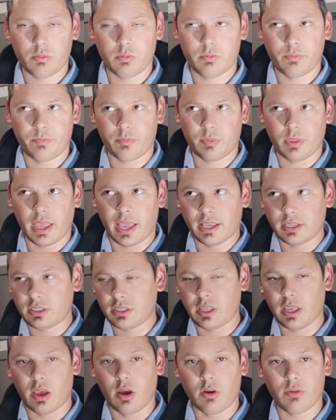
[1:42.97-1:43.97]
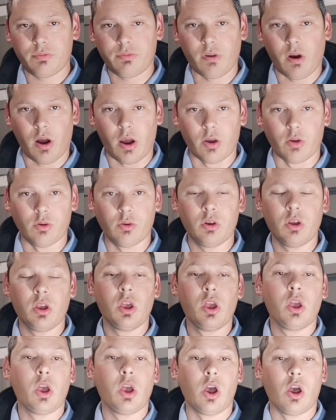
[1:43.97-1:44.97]
STL file
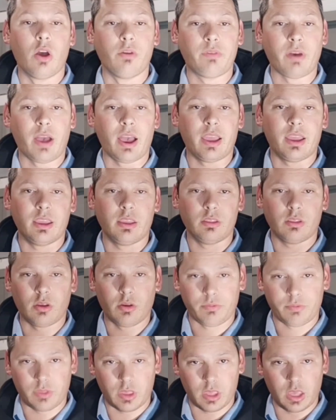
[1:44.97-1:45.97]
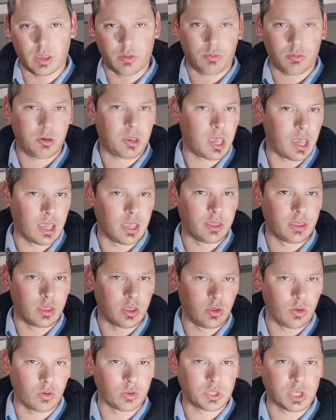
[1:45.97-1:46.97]
of the key, that
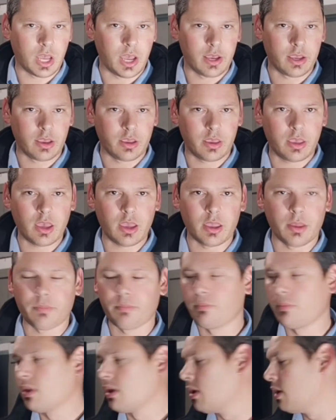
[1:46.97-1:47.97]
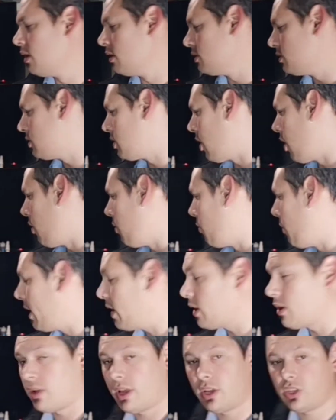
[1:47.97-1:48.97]
your target key. So we're going to
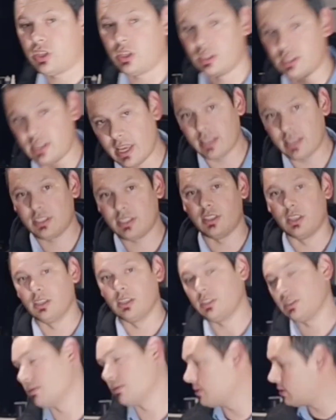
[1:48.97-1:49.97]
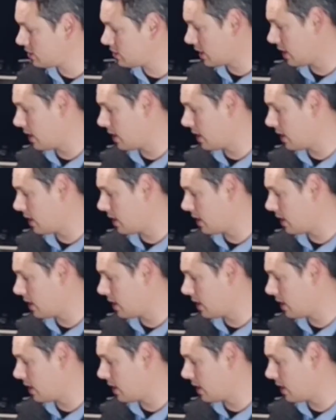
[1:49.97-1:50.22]
actually test this and see